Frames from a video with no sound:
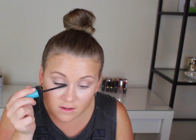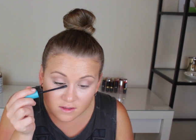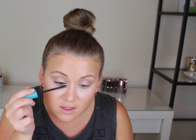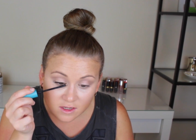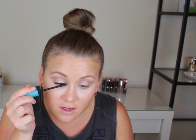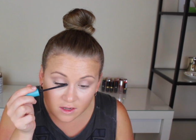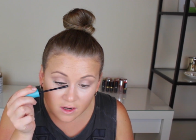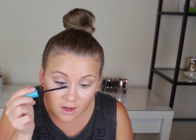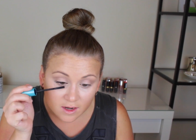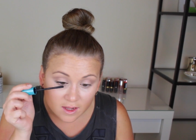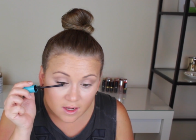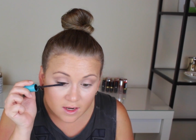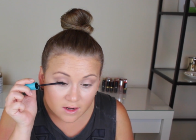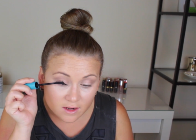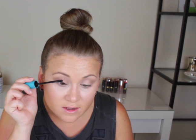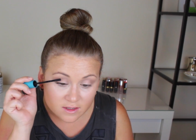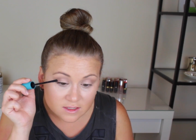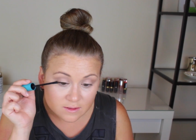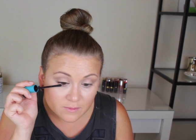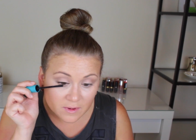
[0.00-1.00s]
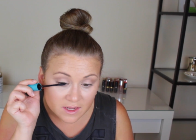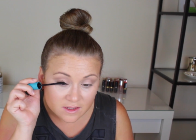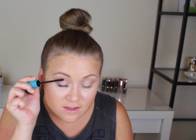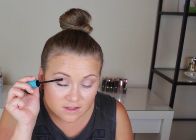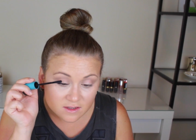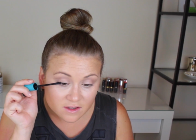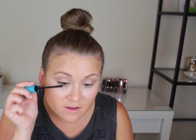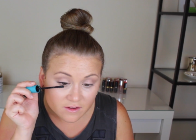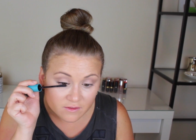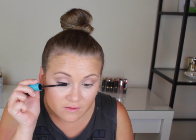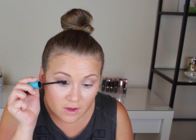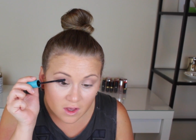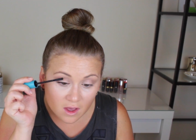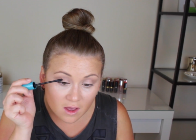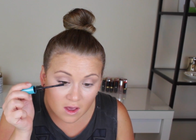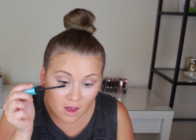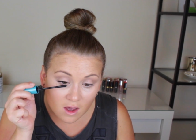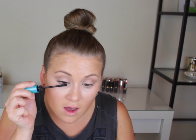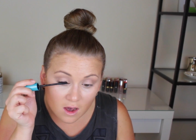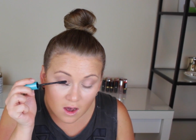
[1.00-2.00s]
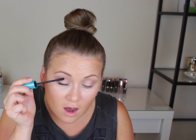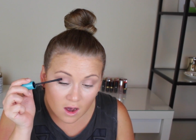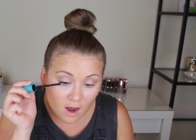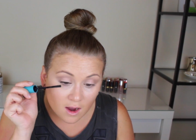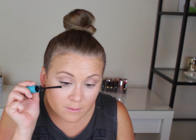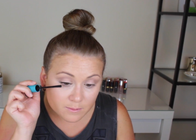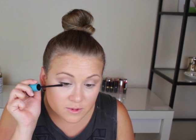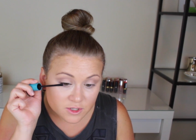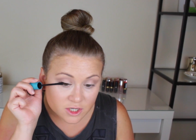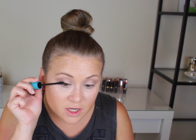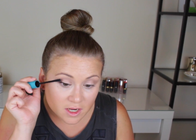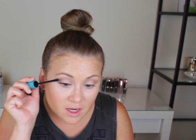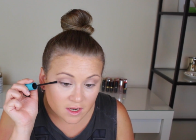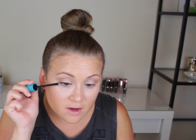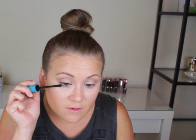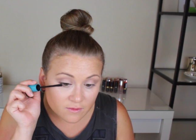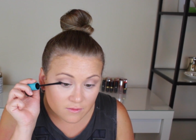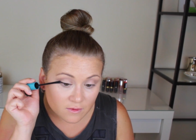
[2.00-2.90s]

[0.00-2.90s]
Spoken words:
It's a good inexpensive option